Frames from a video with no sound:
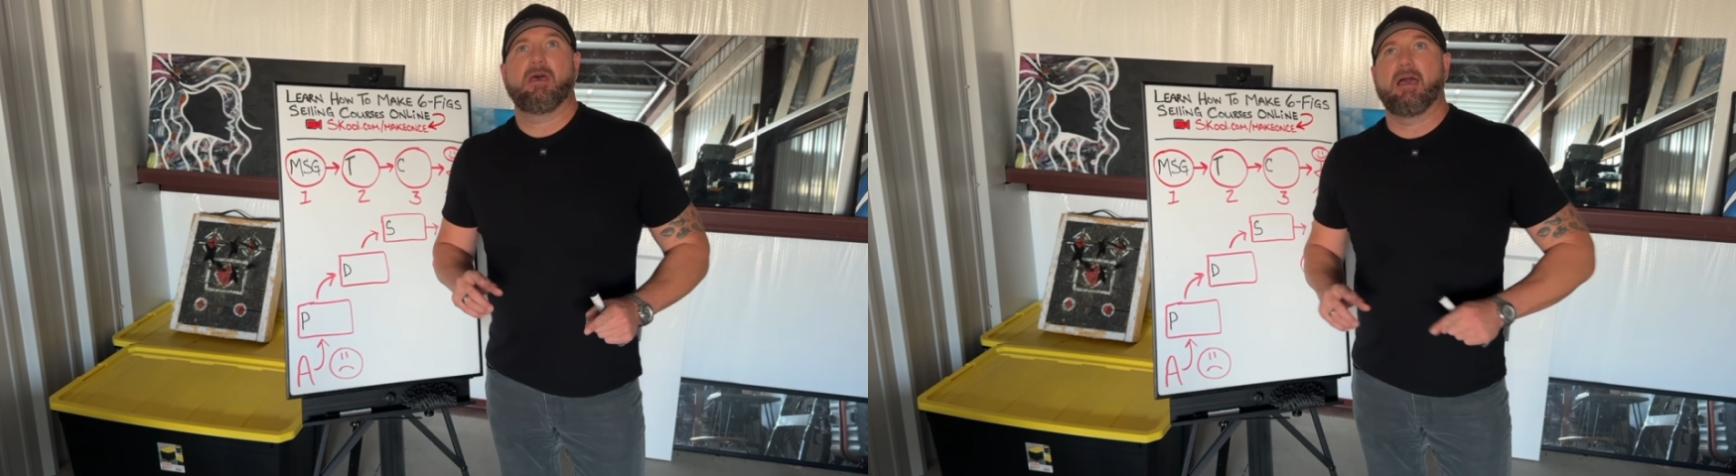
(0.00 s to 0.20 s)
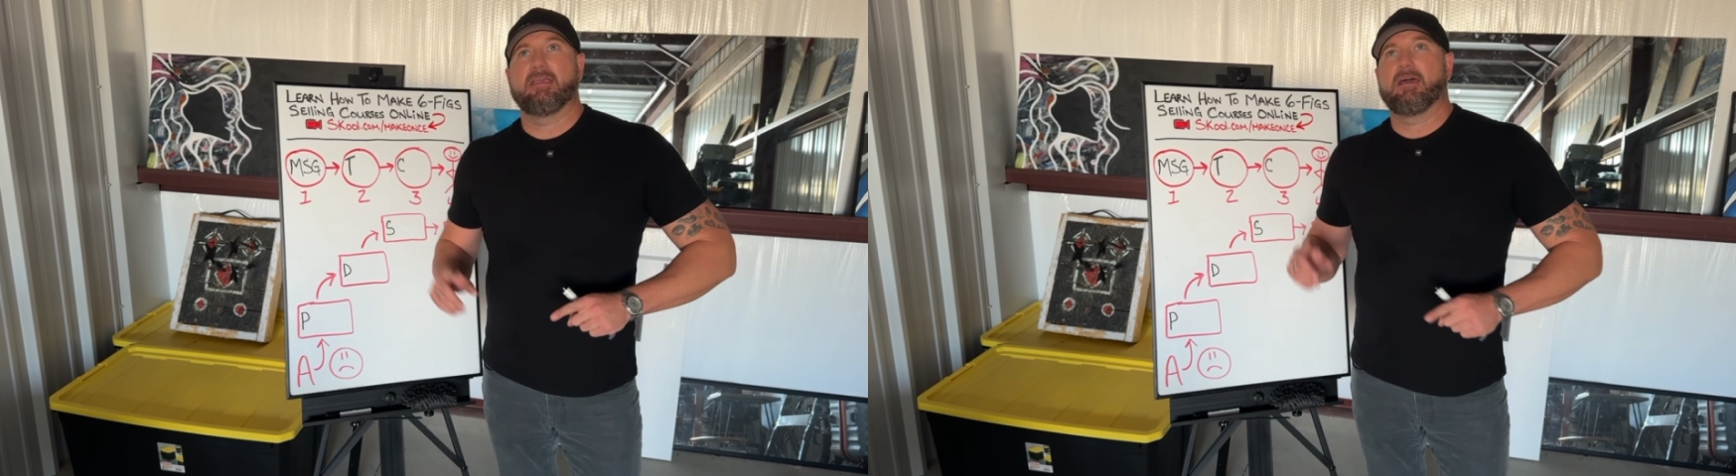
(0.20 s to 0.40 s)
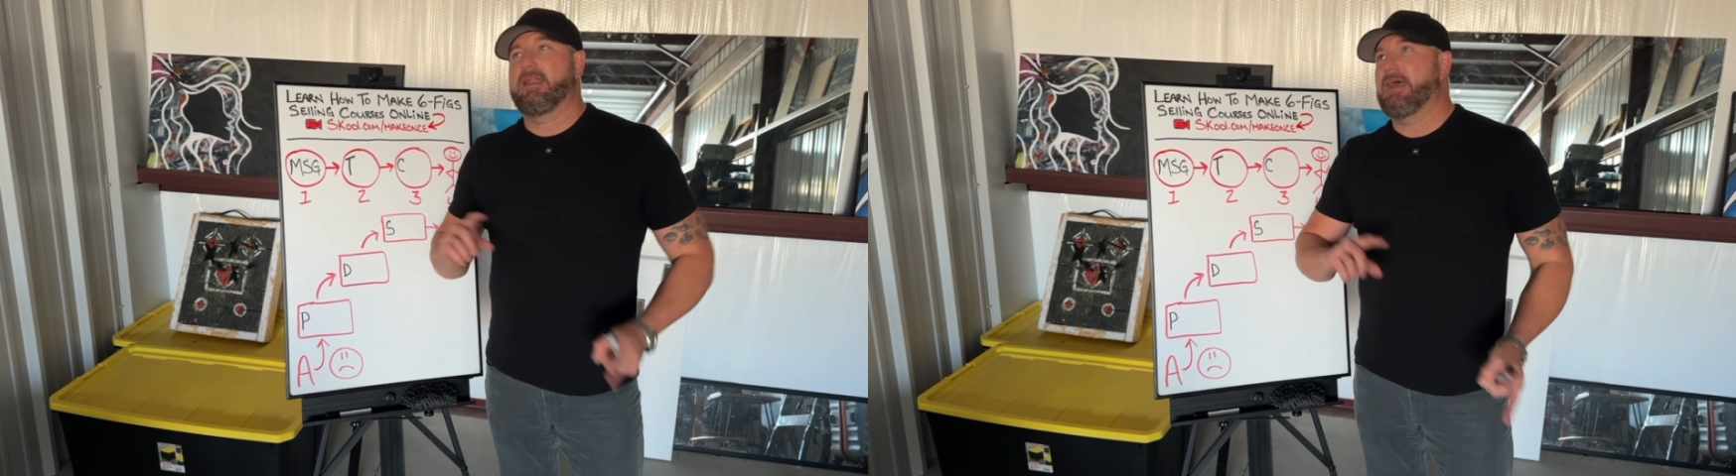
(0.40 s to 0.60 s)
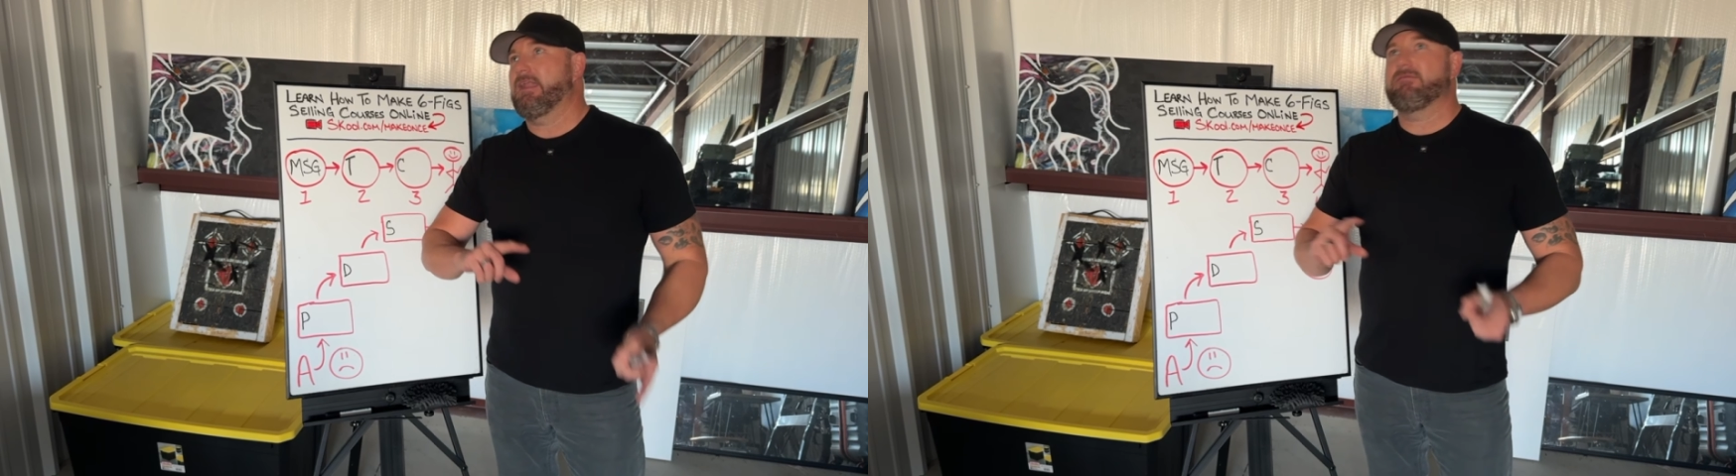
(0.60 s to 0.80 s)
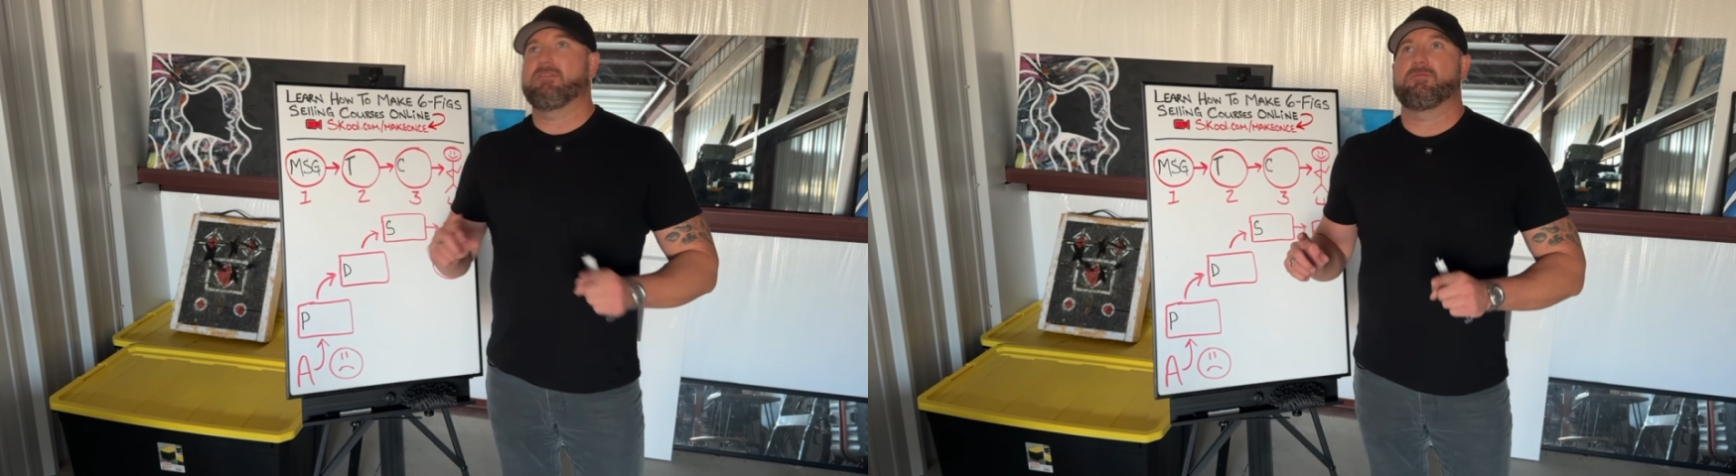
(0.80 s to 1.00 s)
I got out
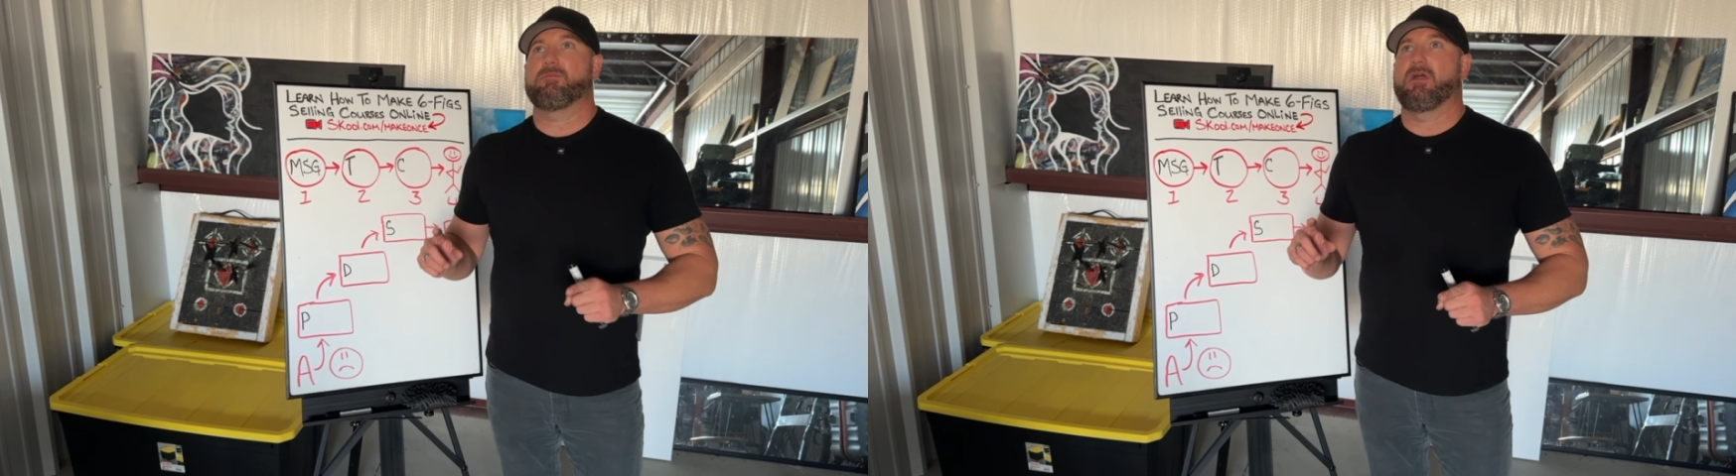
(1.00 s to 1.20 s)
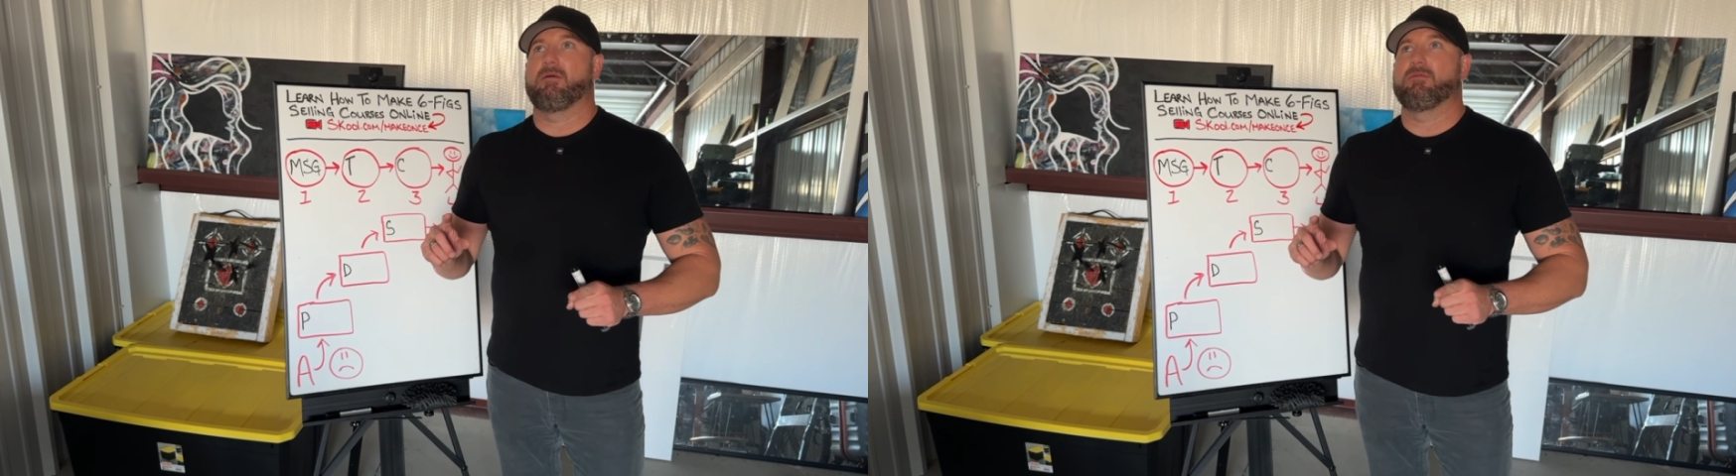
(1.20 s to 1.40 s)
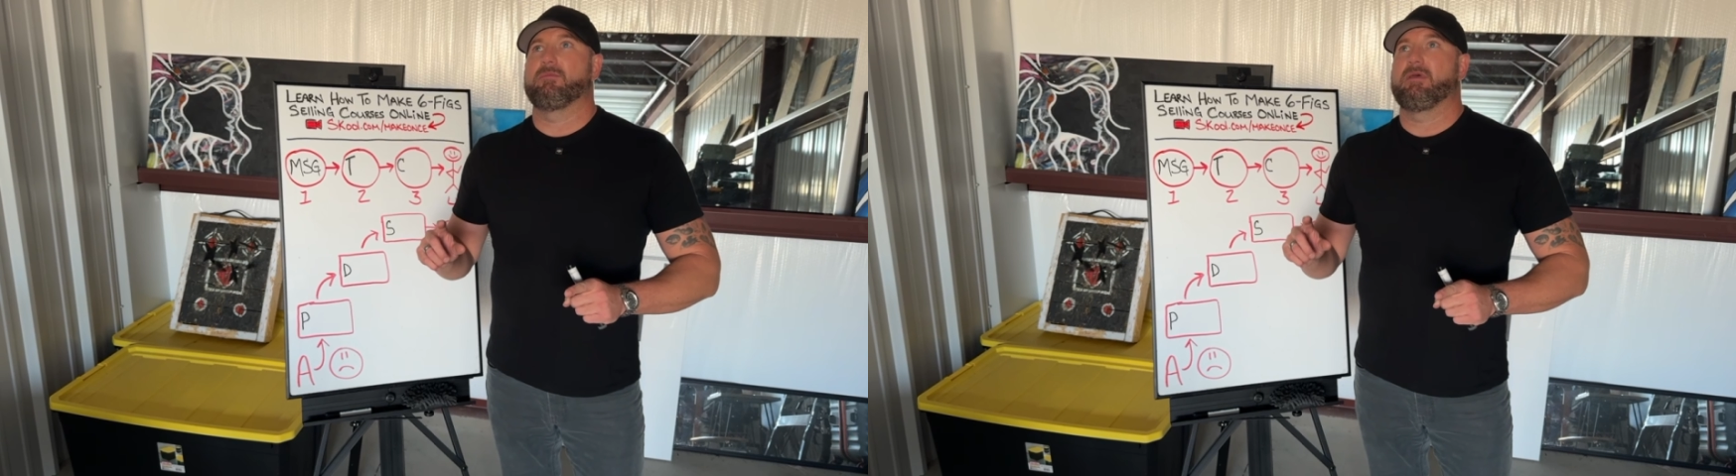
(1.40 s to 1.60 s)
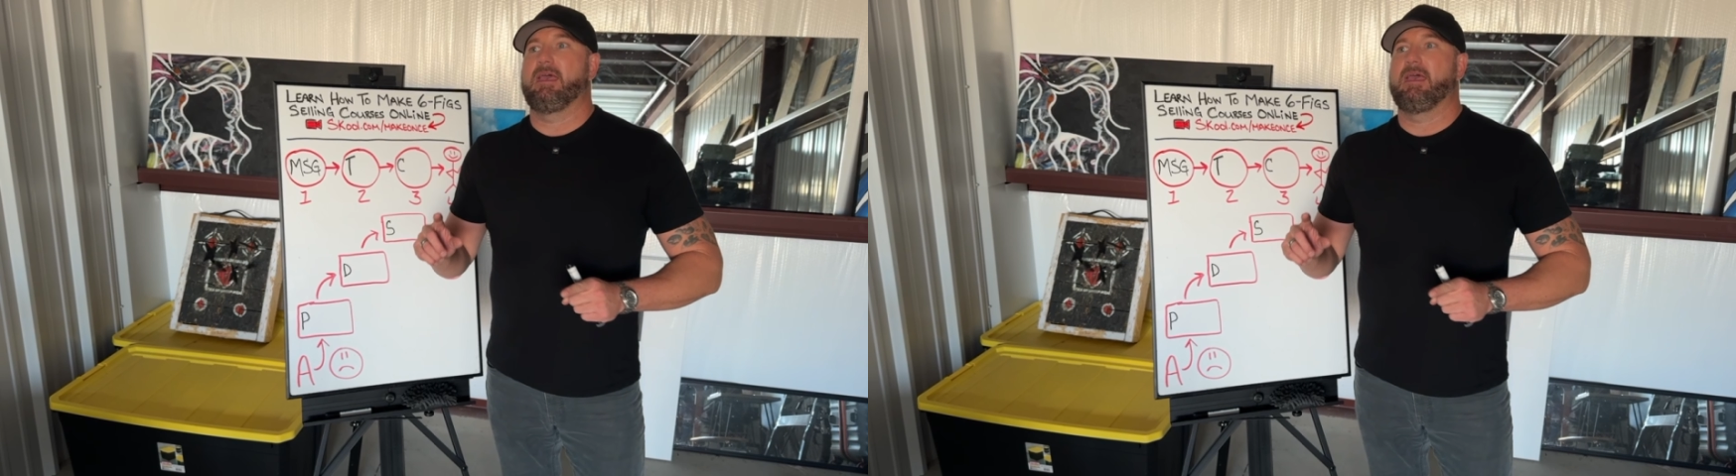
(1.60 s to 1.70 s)
of this problem,